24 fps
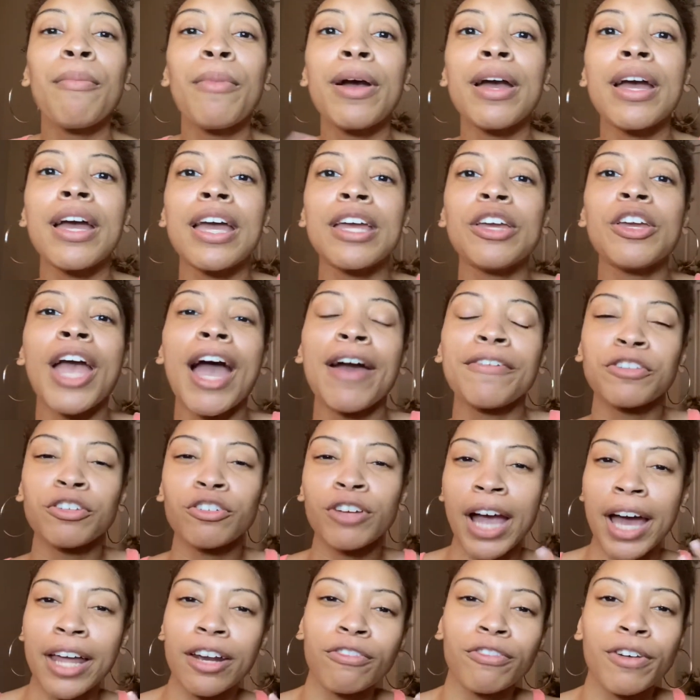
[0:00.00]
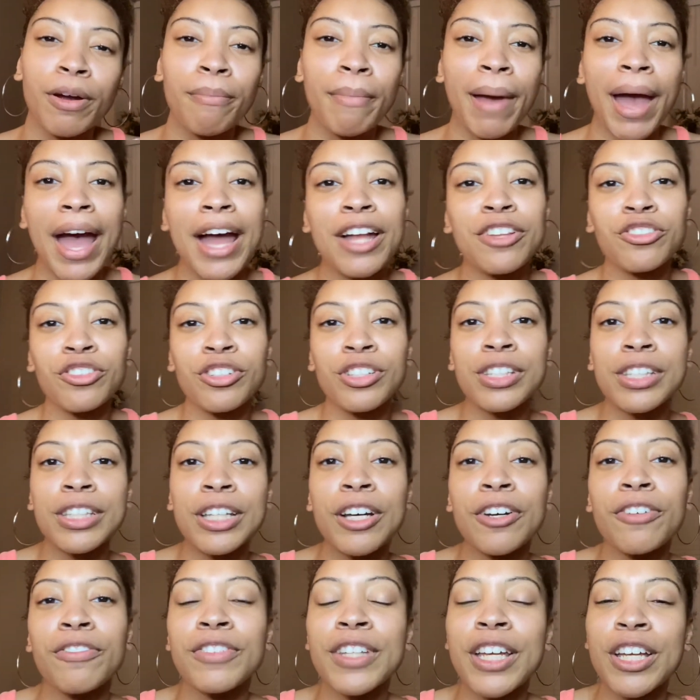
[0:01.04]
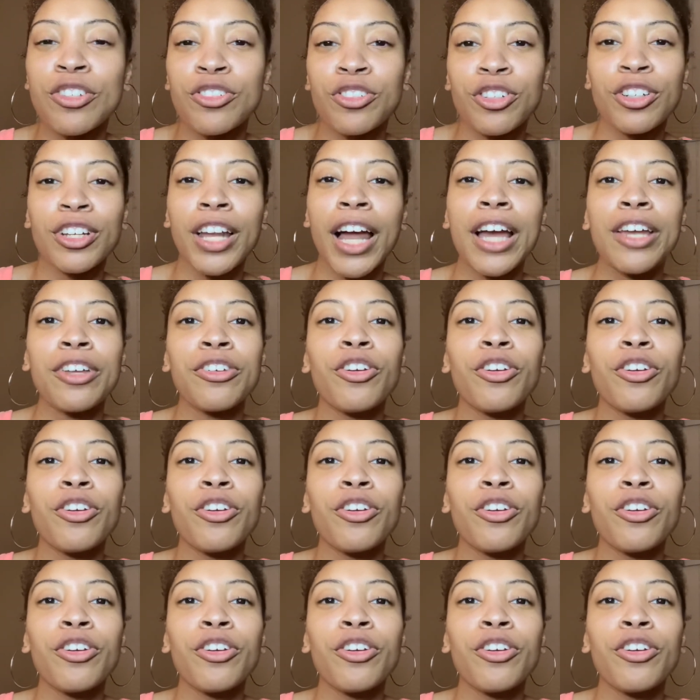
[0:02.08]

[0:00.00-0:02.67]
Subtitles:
You have to kind of remind yourself that you're